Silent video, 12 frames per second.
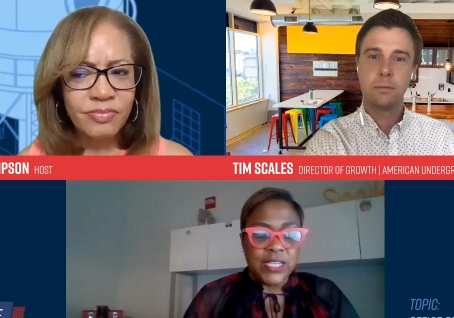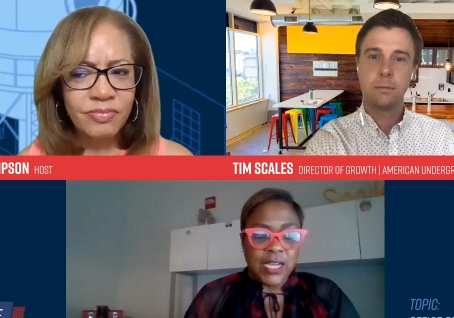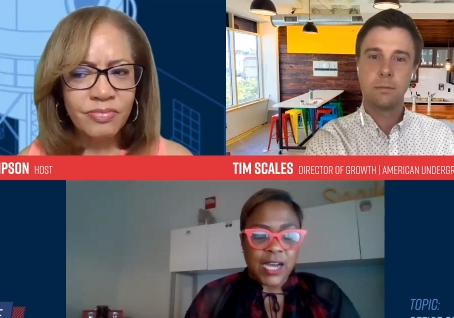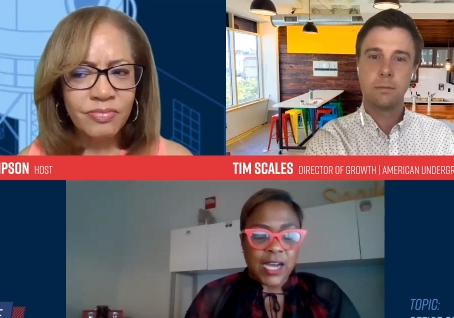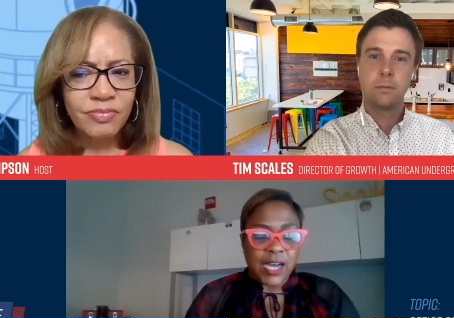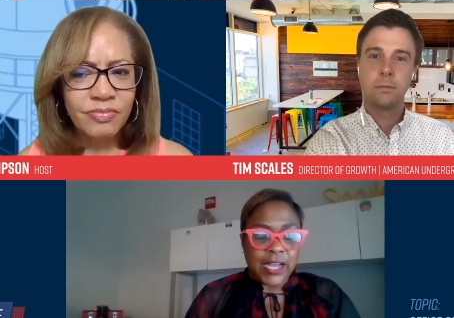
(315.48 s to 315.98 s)

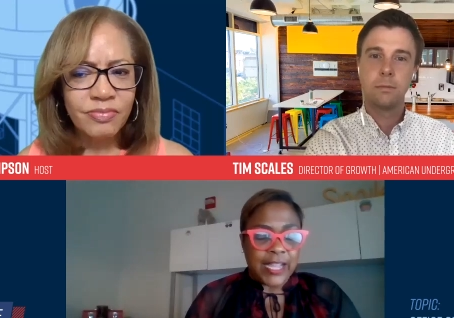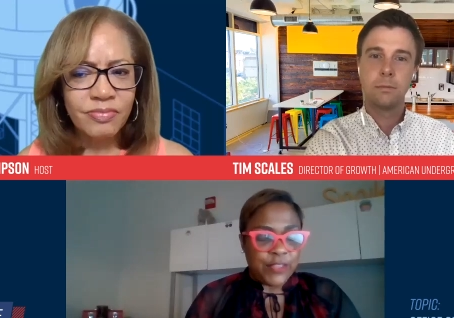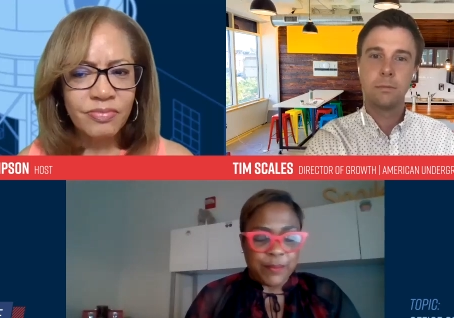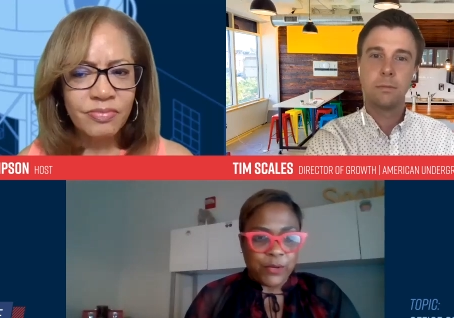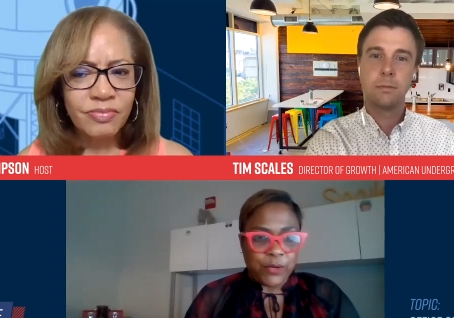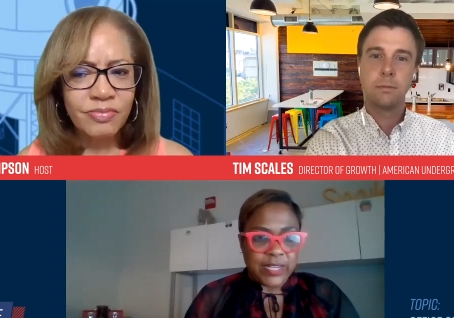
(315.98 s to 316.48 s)
Speaker 1: uh, in
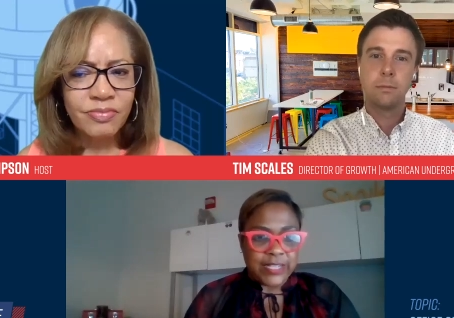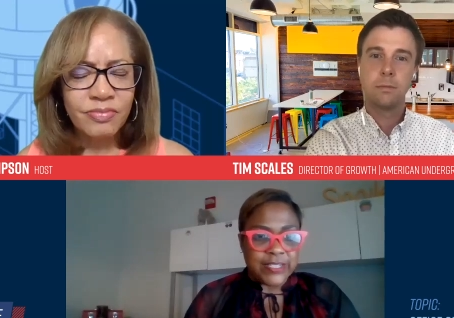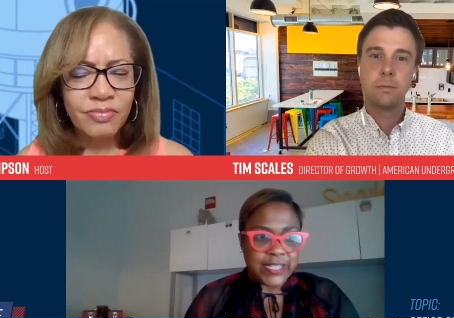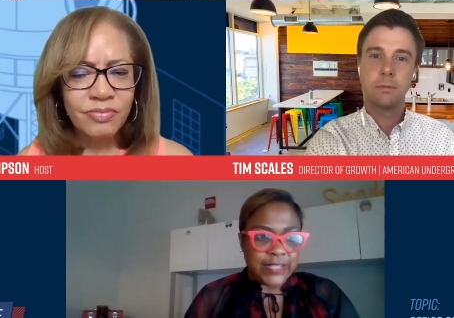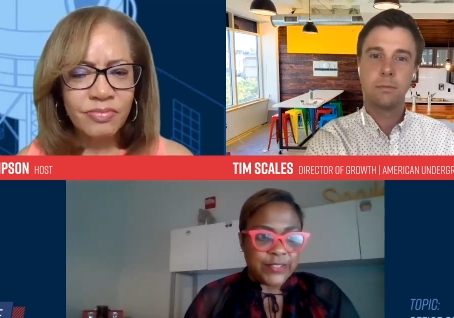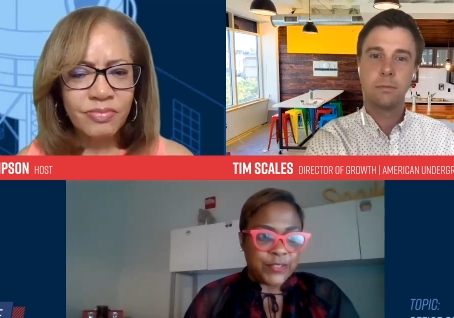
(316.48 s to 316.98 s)
the building
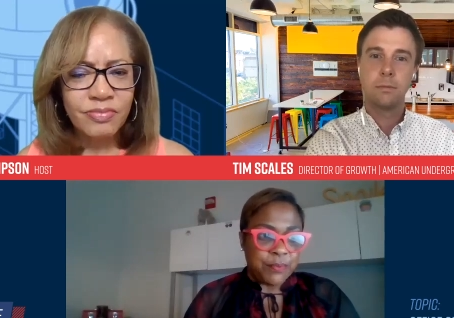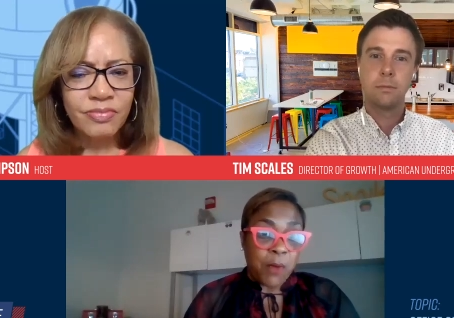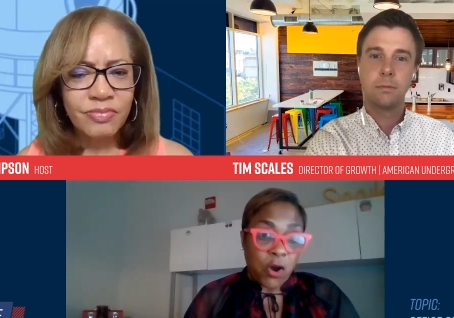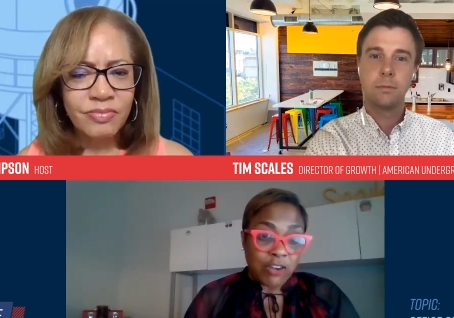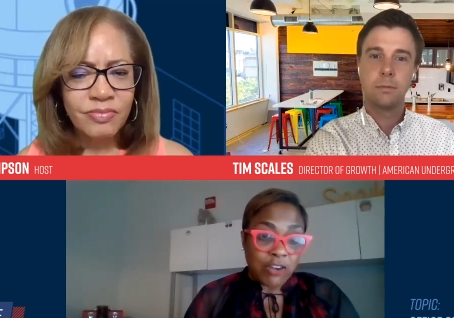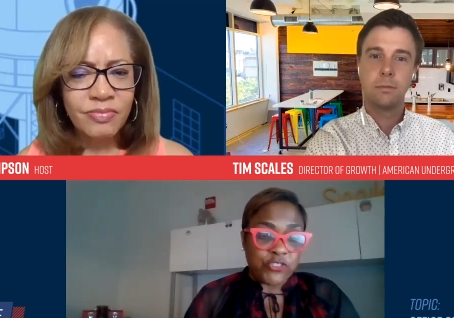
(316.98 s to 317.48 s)
since
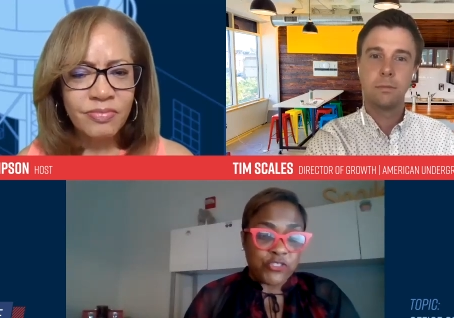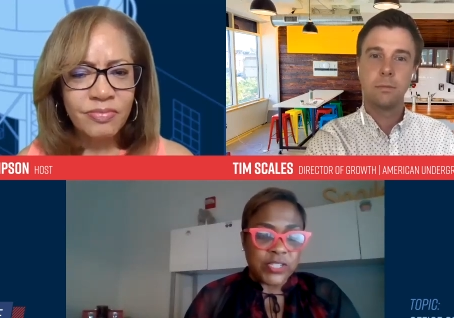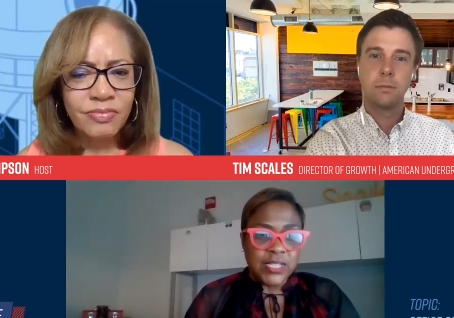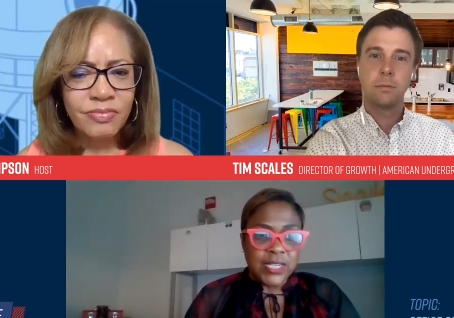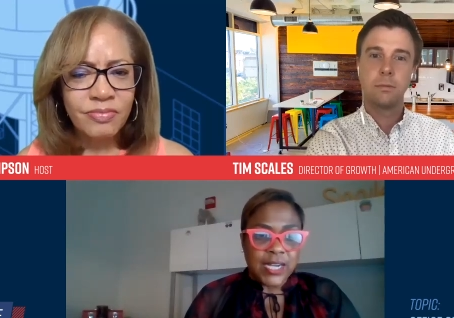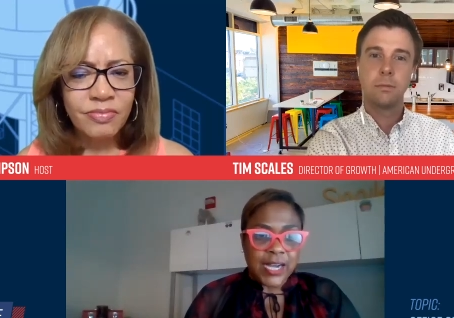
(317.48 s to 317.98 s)
March.
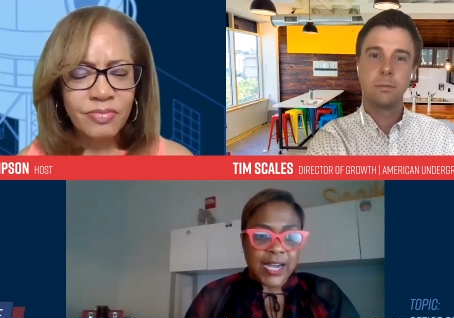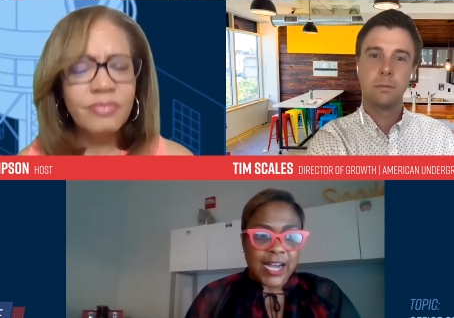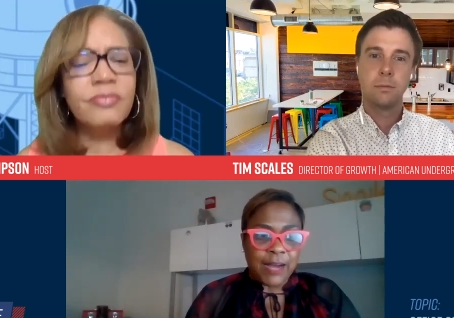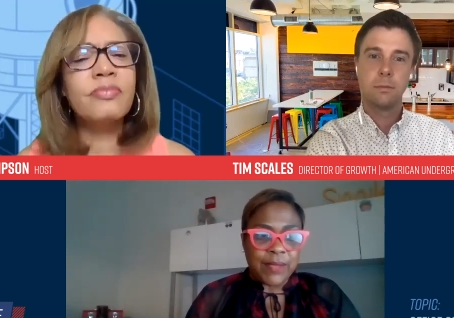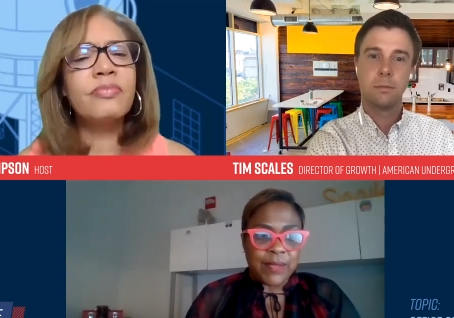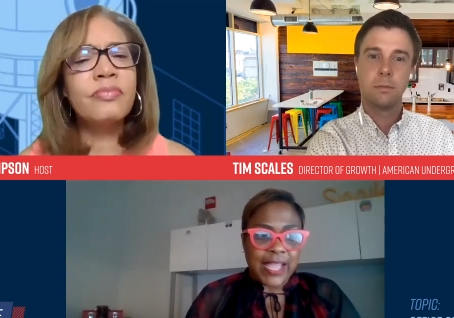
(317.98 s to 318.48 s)

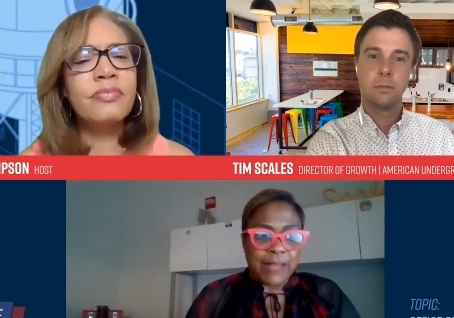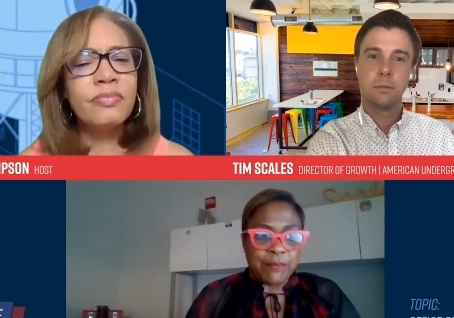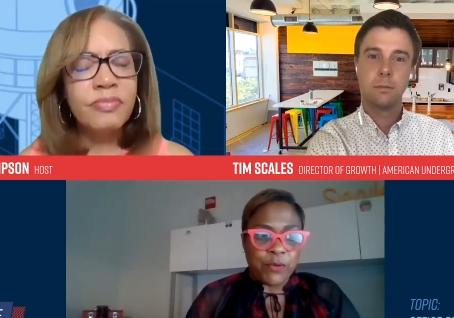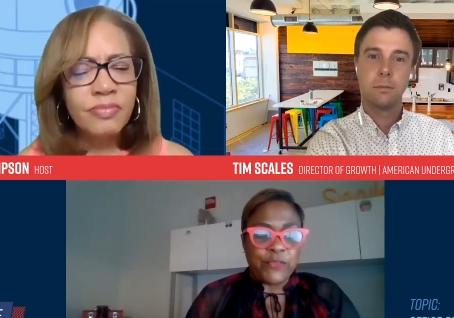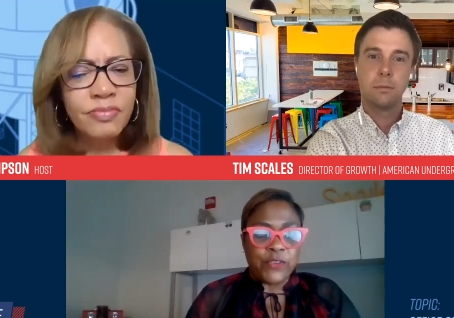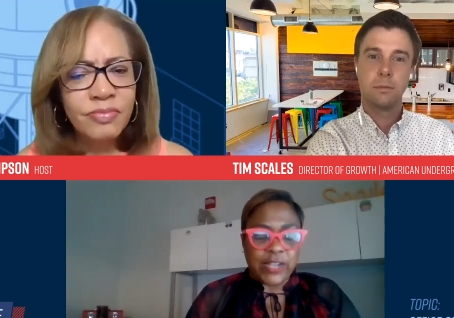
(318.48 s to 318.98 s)
Um, mm. And
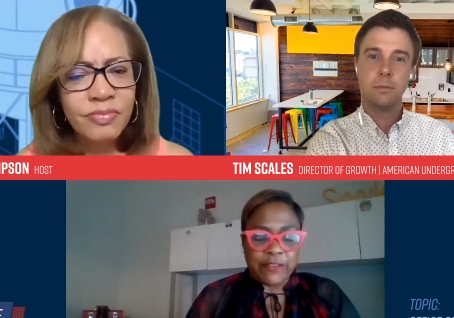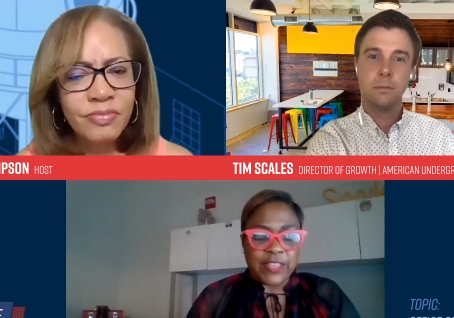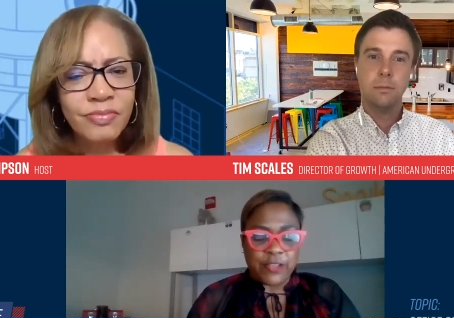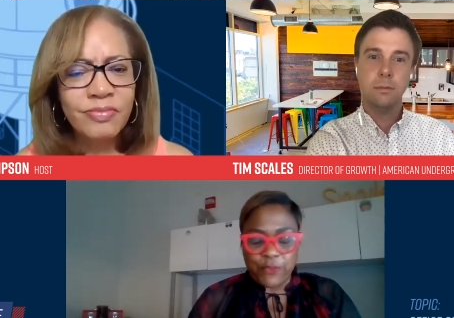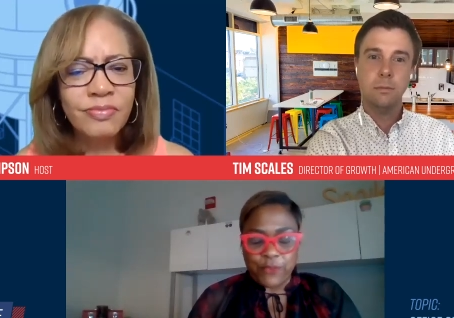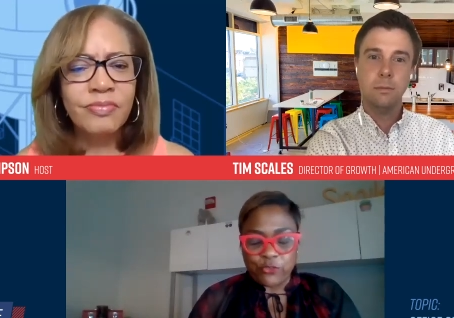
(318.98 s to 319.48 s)
but we're doing
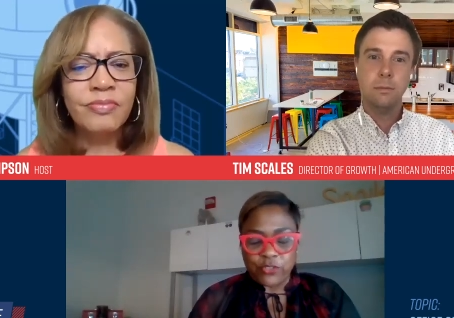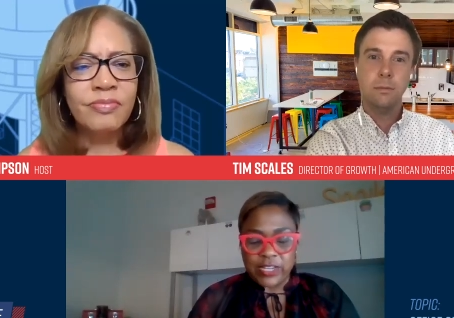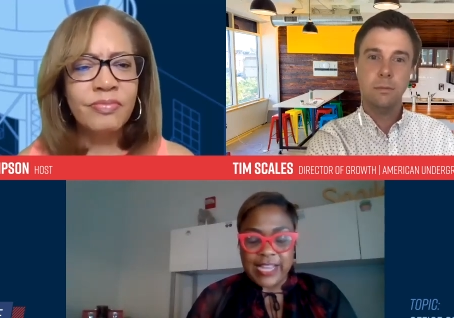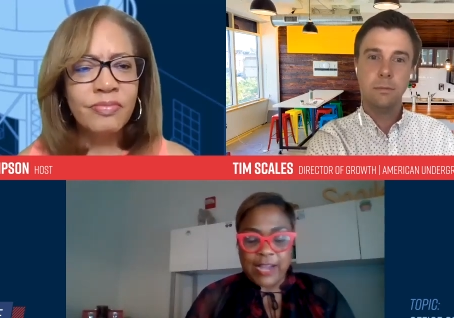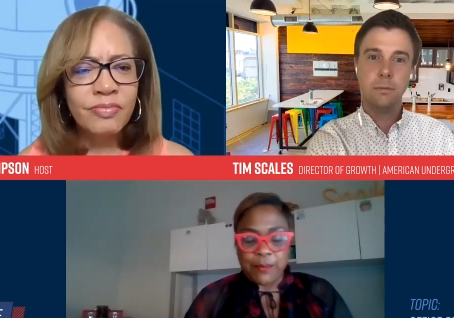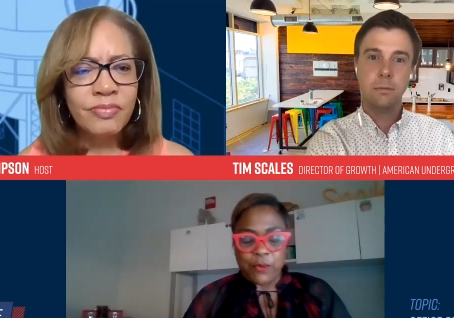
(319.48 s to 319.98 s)
everything virtually
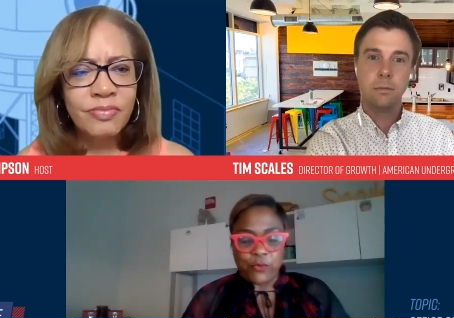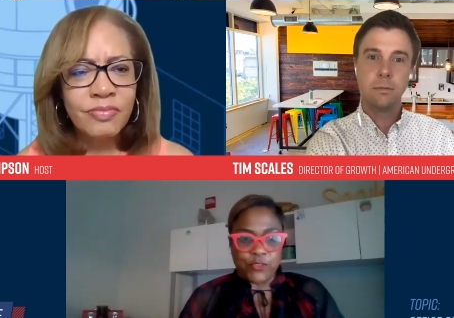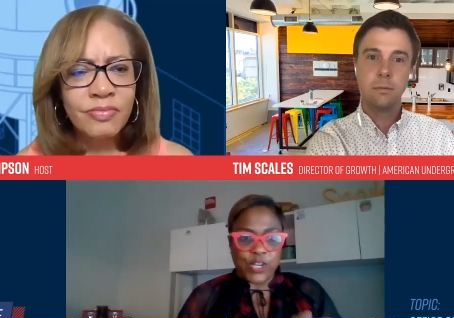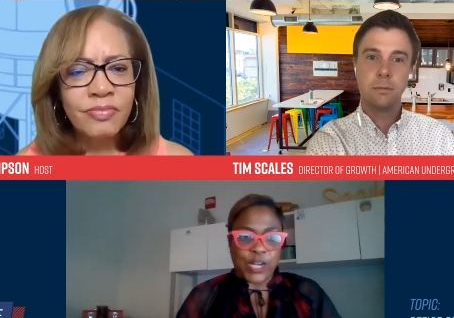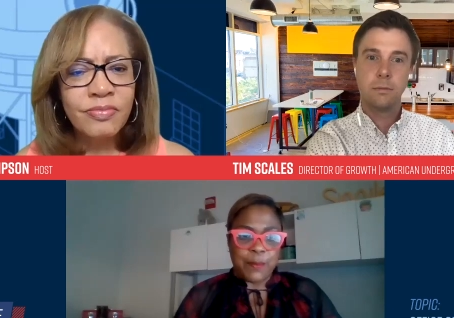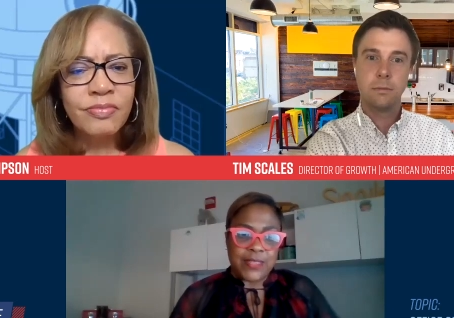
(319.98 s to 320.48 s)
now. But we'll
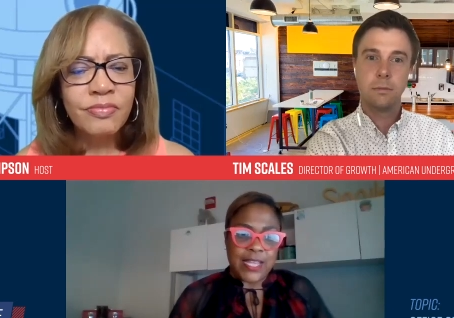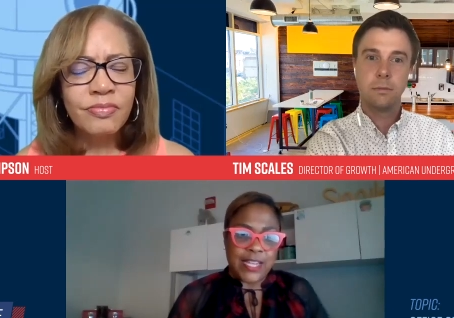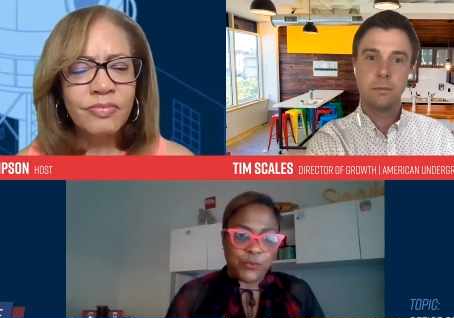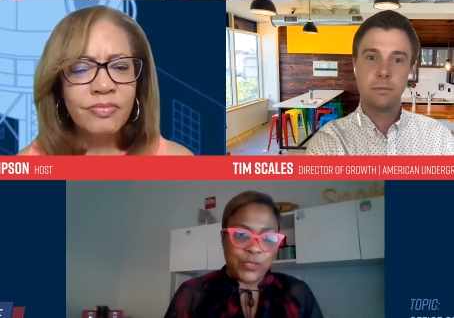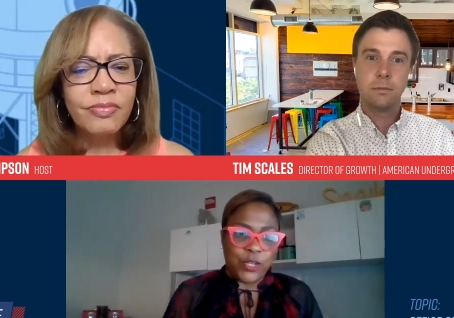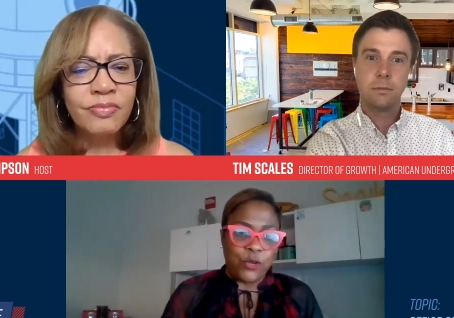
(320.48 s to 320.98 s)
talk about that
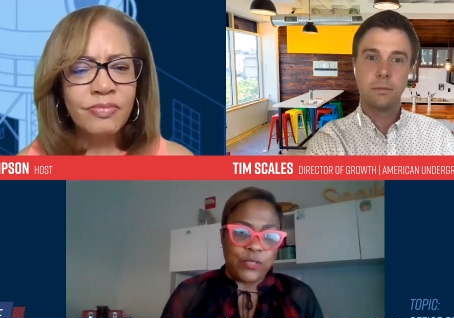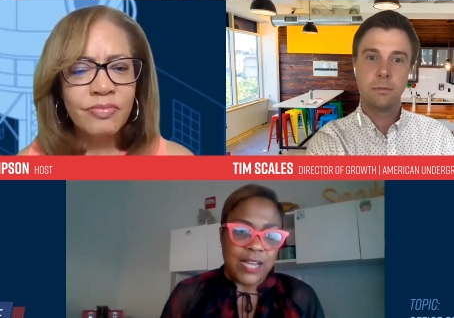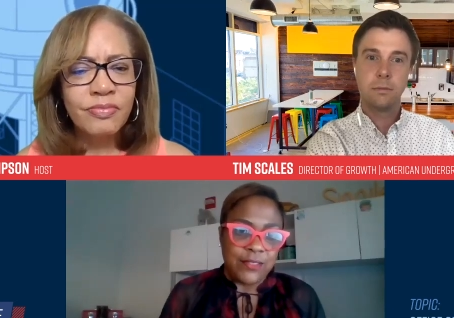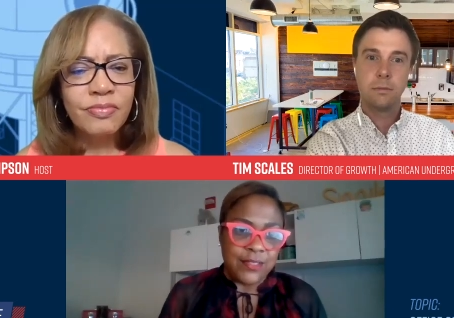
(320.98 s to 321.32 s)
as we go down